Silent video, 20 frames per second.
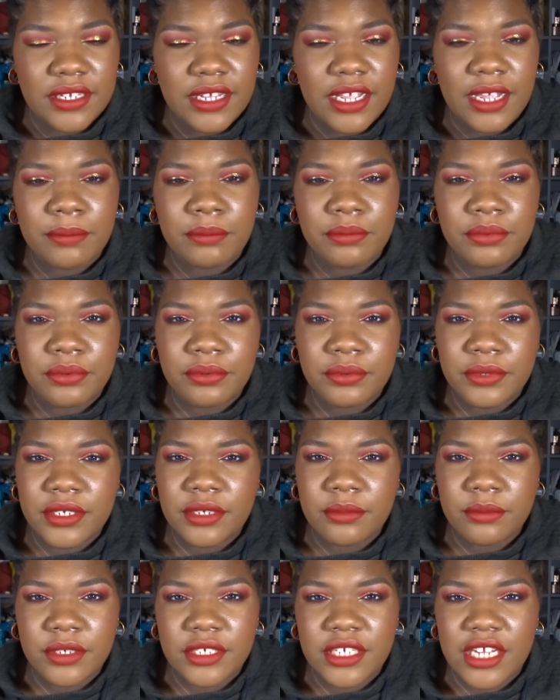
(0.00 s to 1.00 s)
I pretty
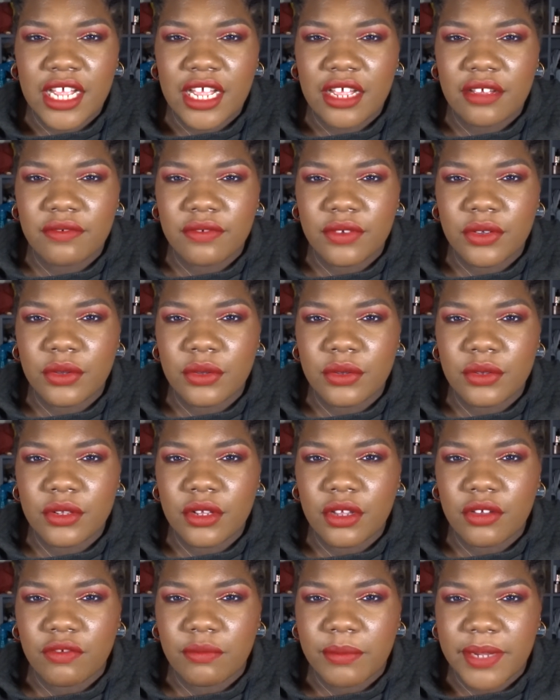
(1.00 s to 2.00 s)
much have all
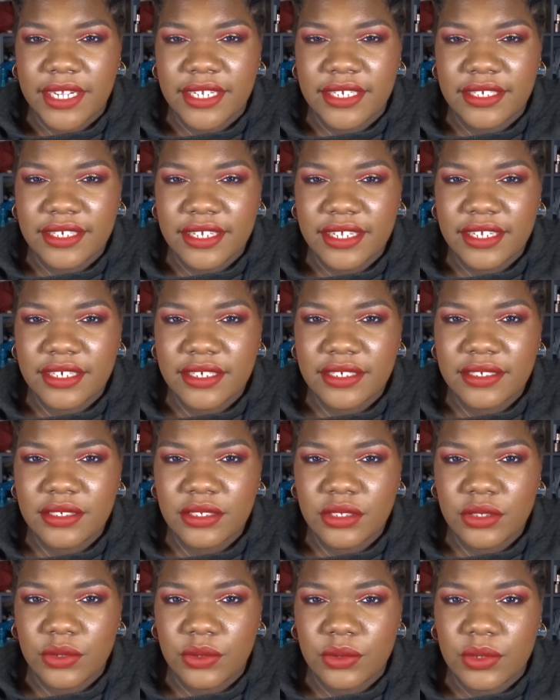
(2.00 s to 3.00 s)
of my data,
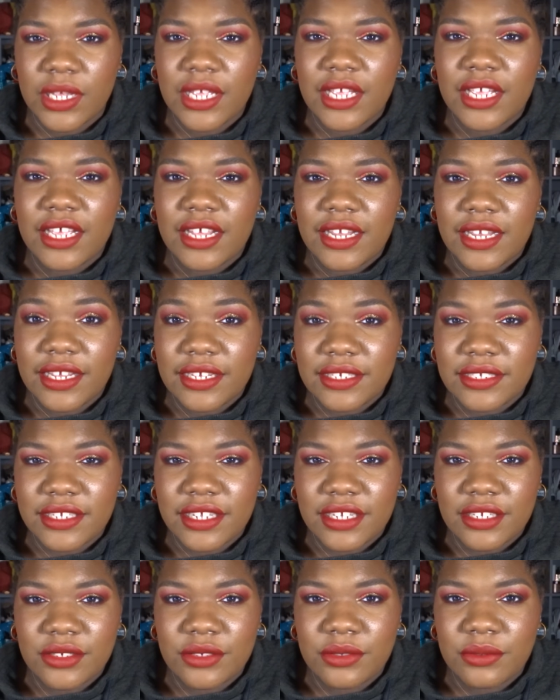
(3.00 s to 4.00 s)
so let's
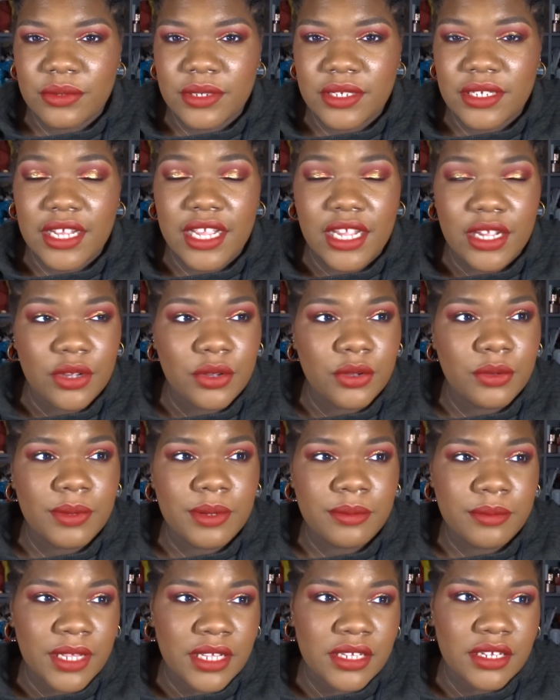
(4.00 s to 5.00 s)
get to it. I hope
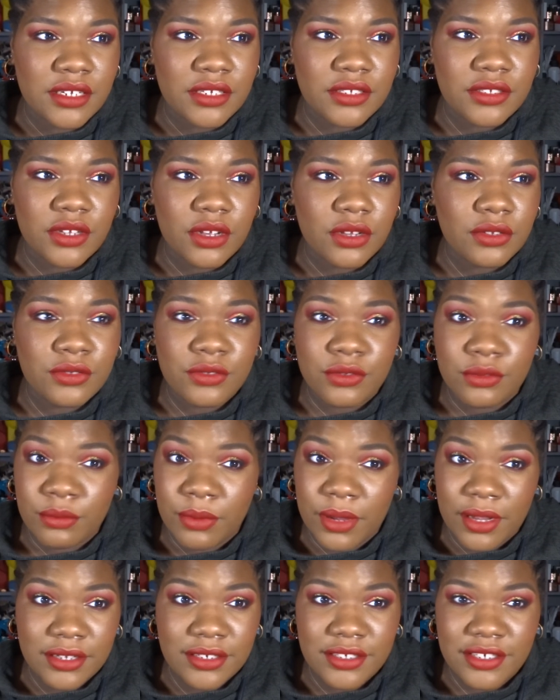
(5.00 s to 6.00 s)
I'm not gonna talk too
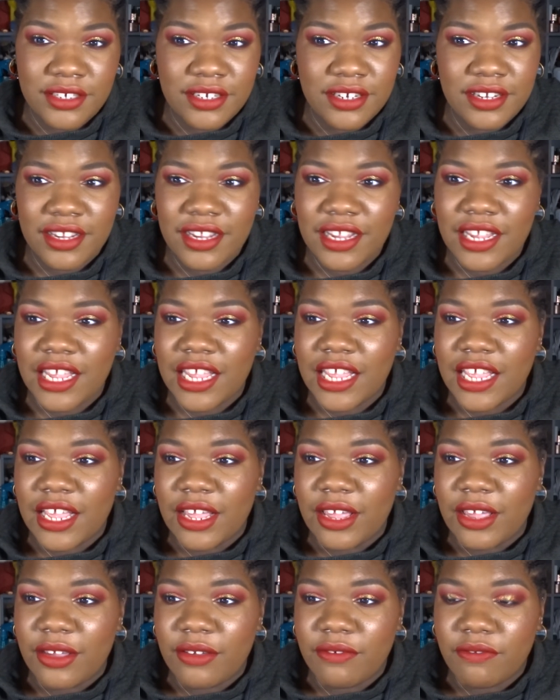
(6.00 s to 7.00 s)
much.
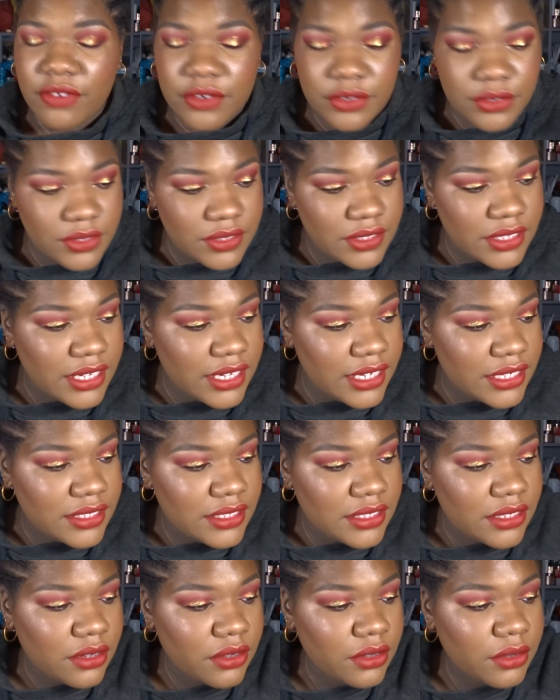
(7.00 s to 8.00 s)
First, let's
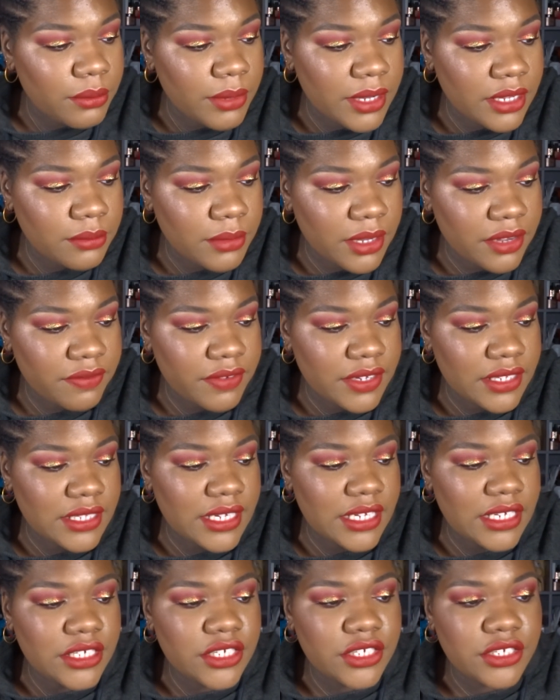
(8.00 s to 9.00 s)
talk about my
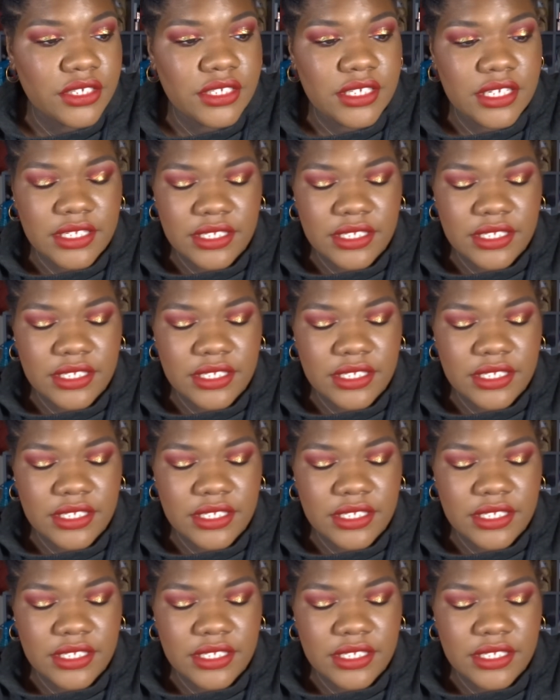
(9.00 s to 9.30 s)
foundation.